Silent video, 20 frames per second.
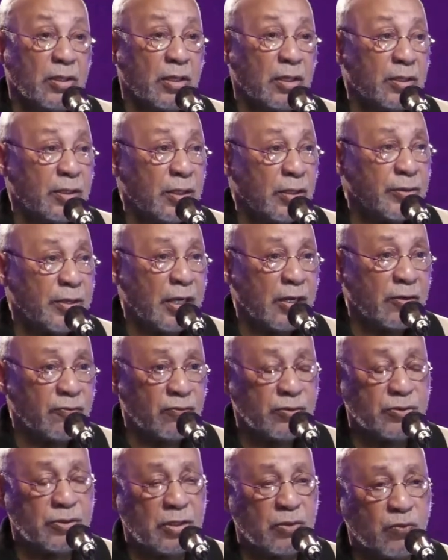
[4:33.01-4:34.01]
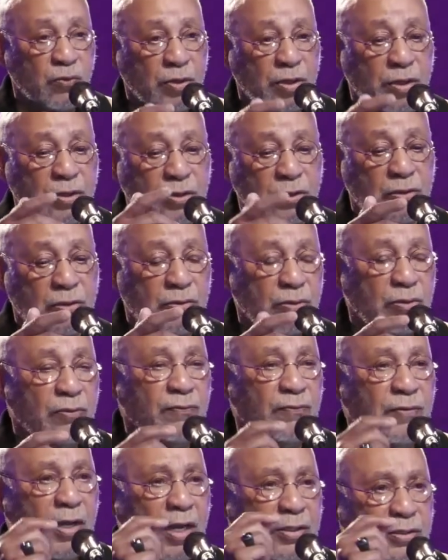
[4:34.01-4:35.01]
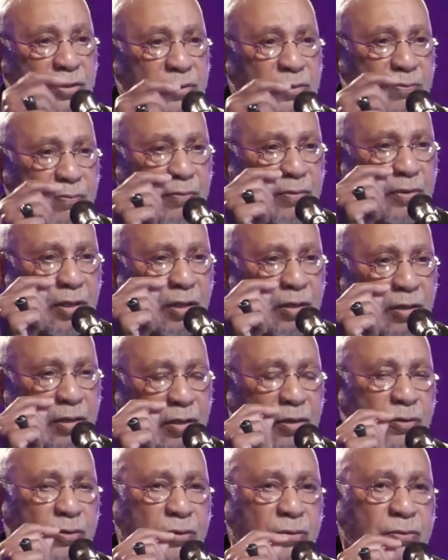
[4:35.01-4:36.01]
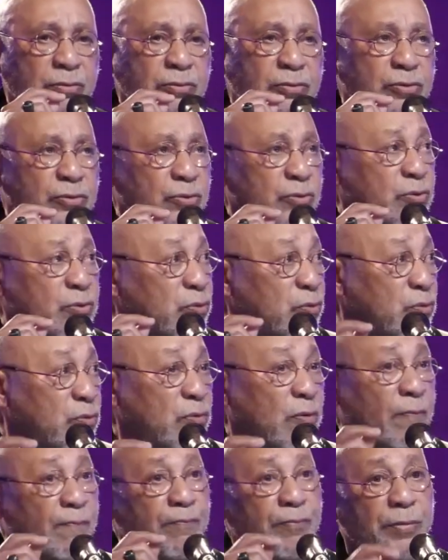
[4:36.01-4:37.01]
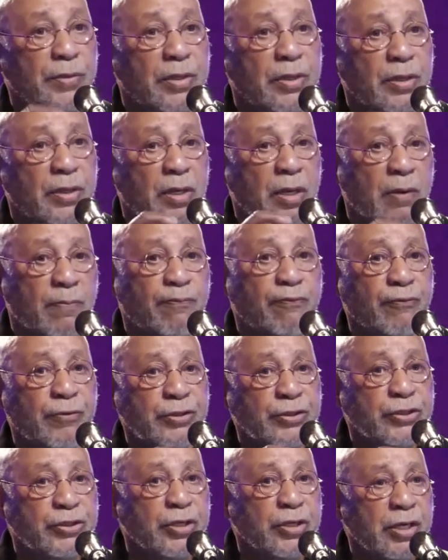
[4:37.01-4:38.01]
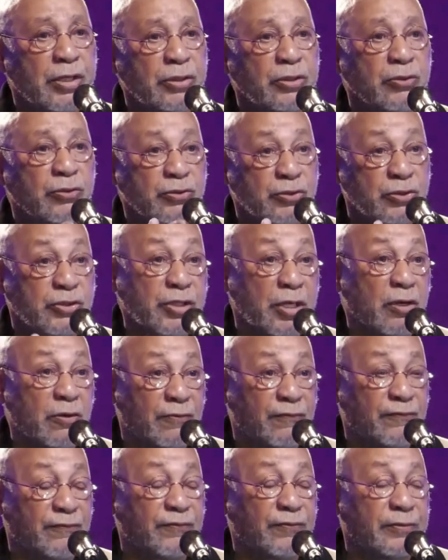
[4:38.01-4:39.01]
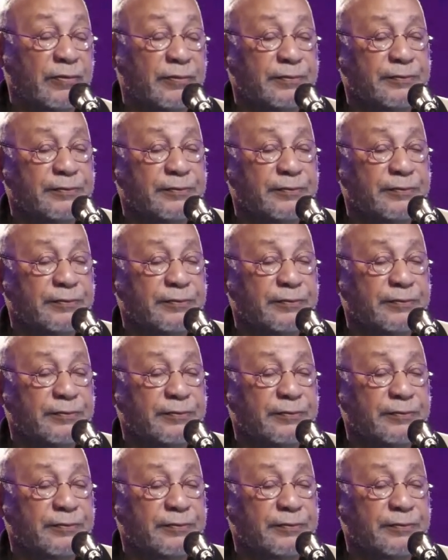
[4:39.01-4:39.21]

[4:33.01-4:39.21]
another Andrew said, where you've got to learn to appreciate yourself.